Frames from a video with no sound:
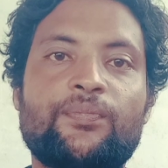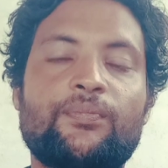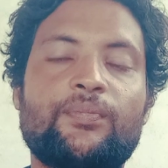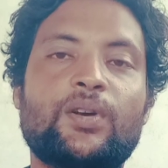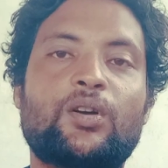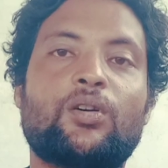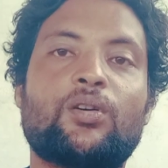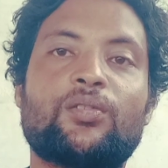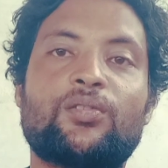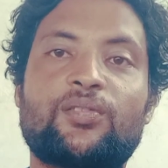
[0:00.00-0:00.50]

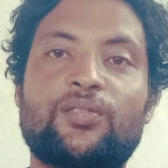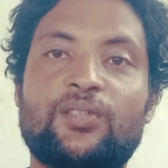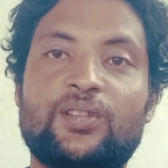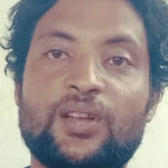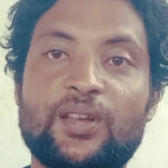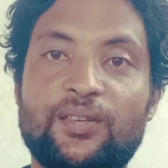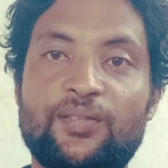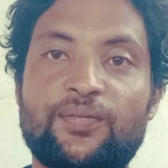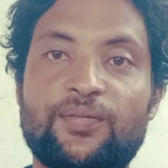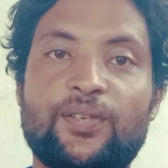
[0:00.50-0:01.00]
because
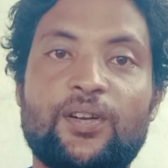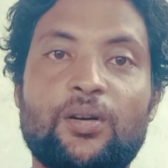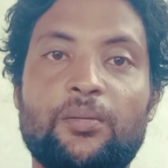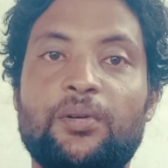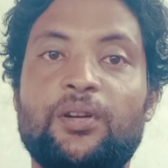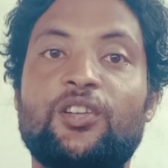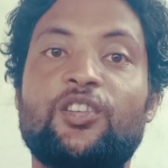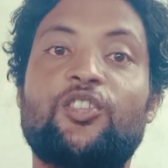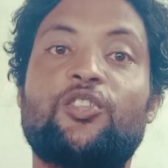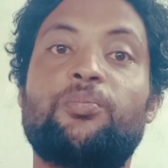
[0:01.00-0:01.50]
this
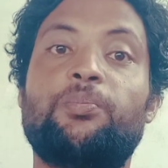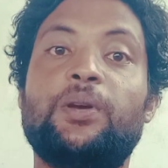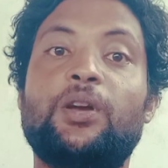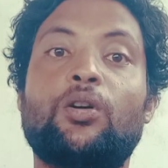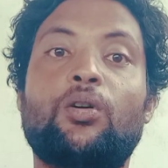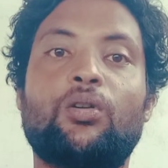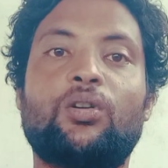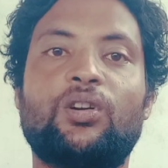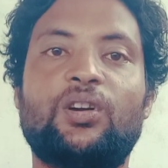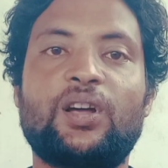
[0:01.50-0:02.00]
phenomenon is
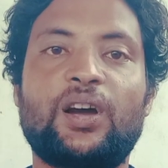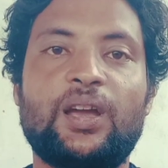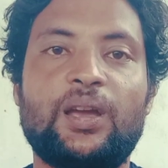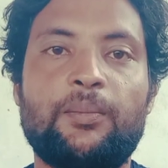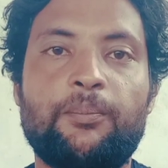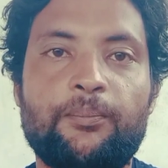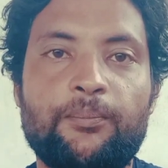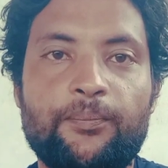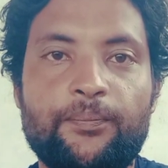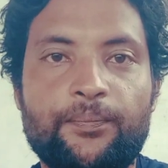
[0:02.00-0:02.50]
beyond
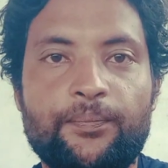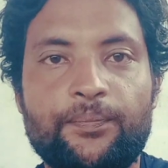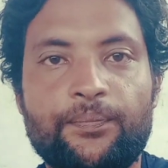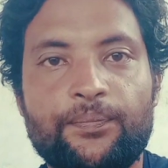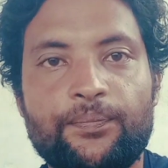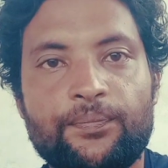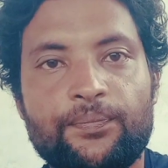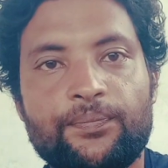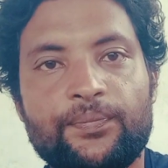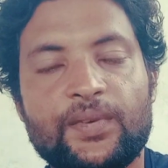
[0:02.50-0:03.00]
time.
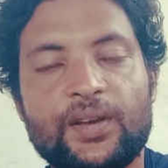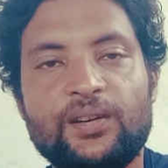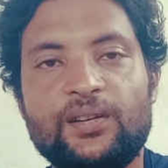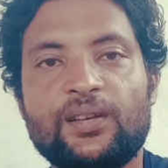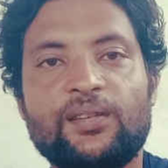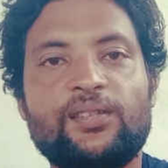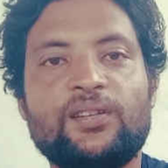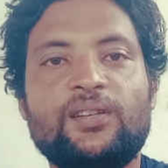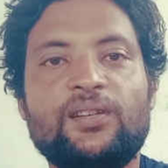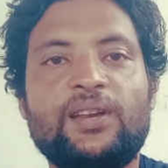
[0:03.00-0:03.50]
It
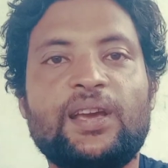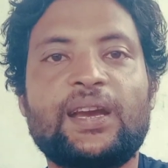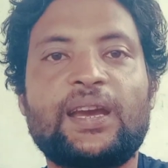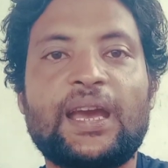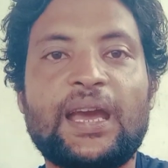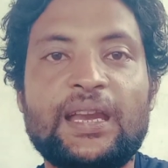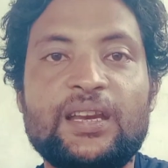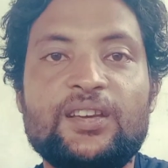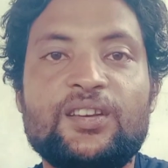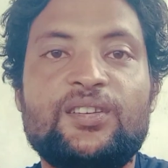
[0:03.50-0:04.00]
doesn't take
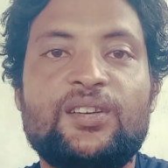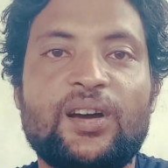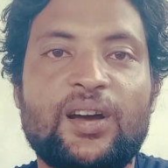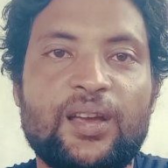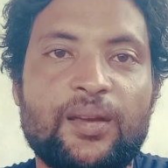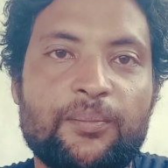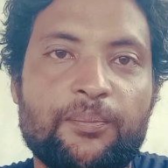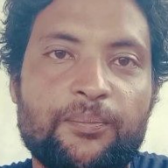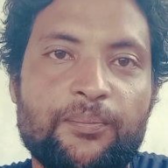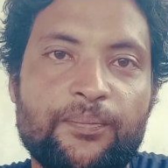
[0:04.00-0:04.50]
any
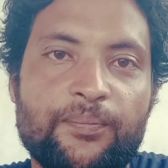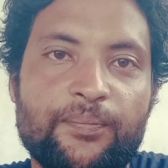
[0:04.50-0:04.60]
time.